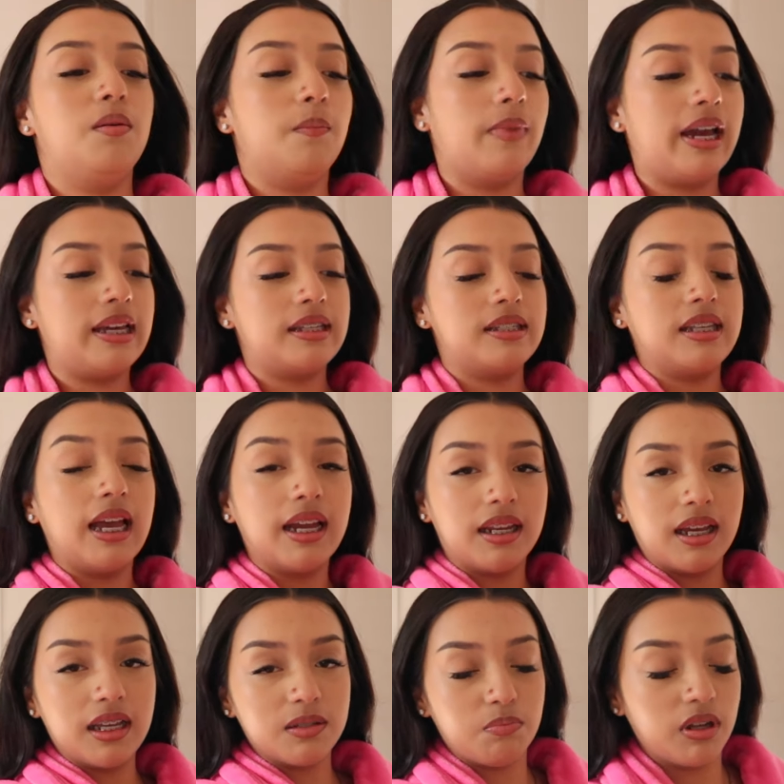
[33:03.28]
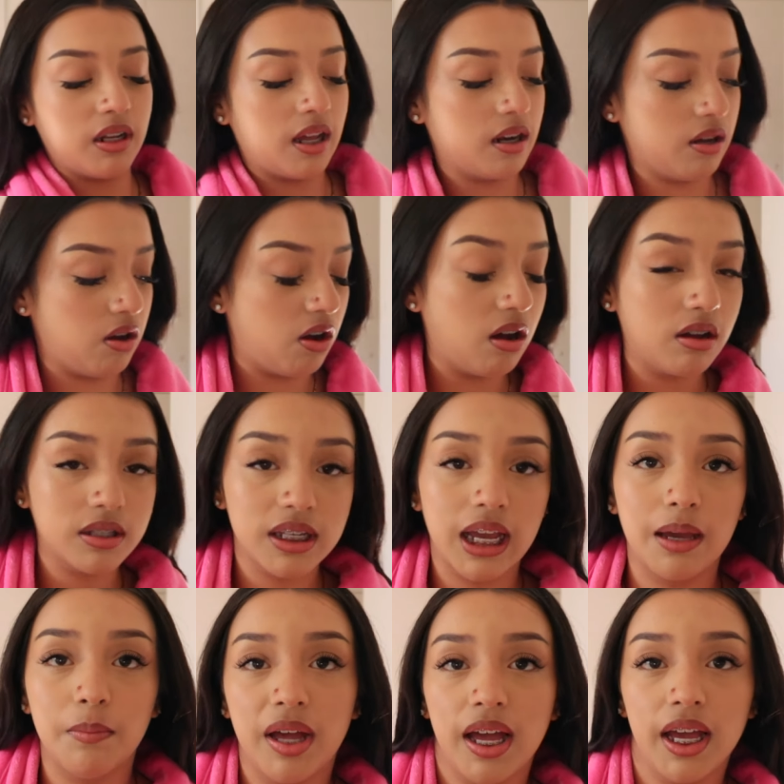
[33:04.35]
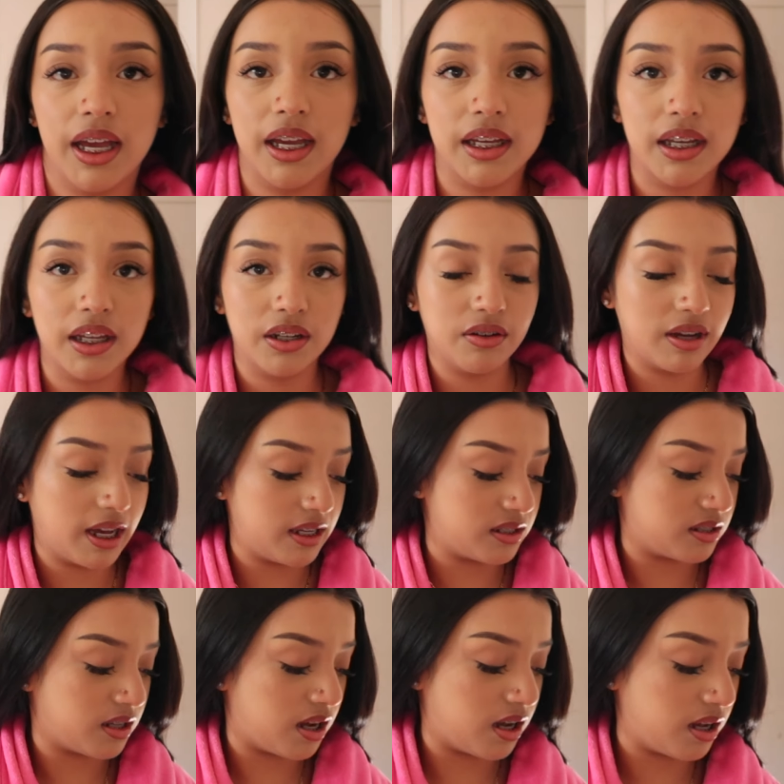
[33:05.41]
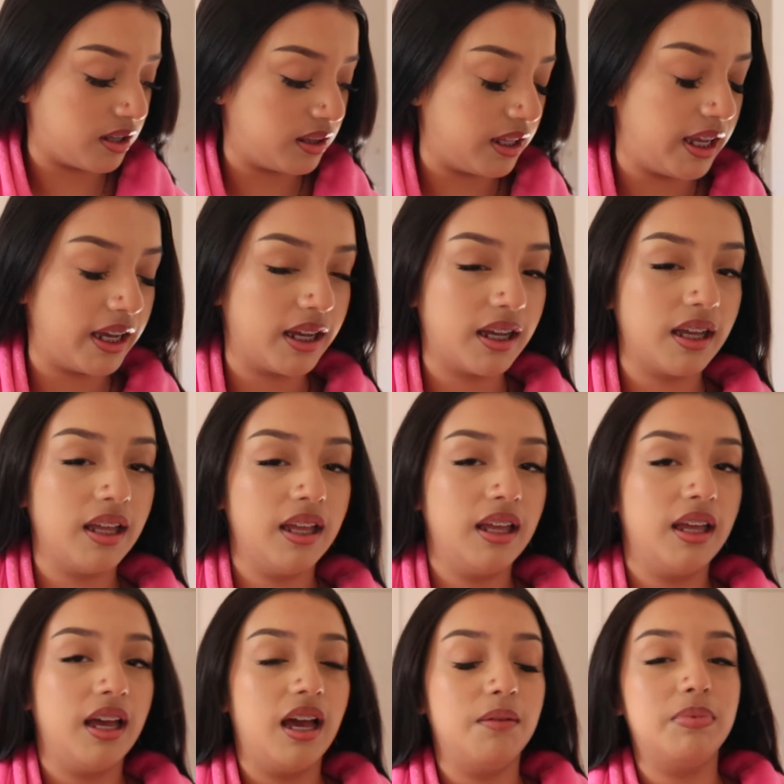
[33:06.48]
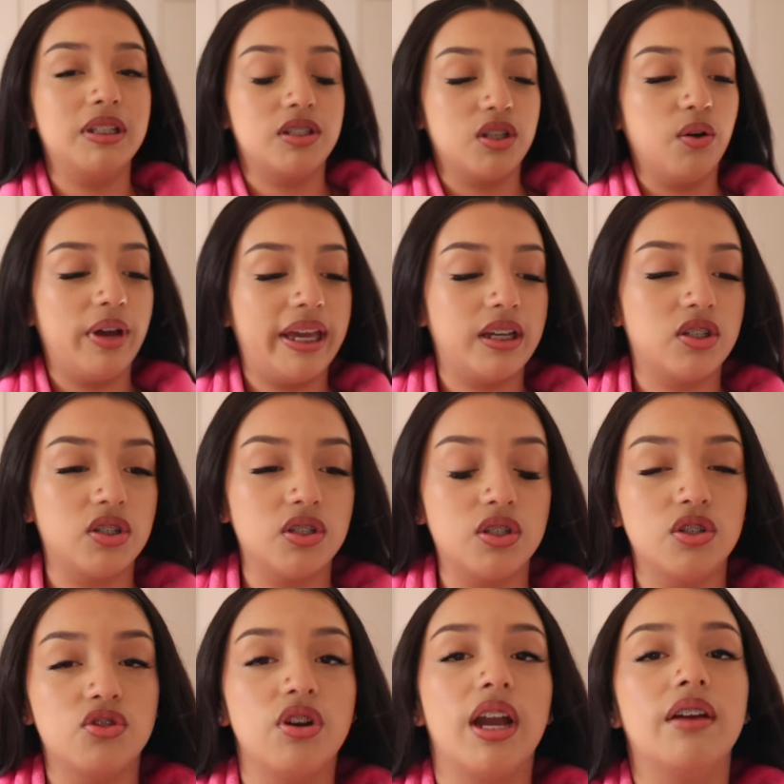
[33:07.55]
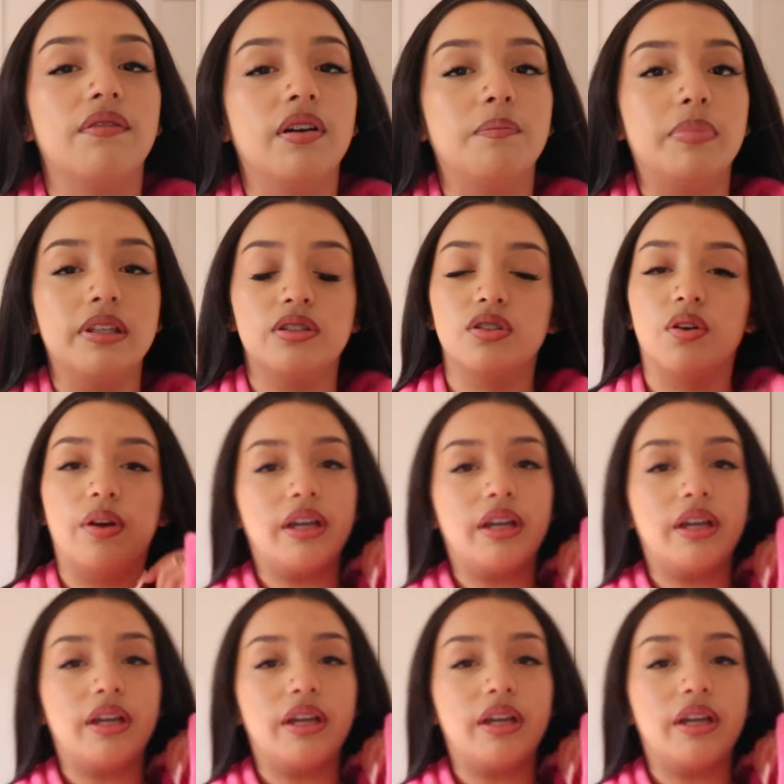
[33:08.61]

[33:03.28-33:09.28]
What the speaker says: my anxiety has been at an all-time high. I kid you guys not. Like, I've been so anxious to drive. I've been so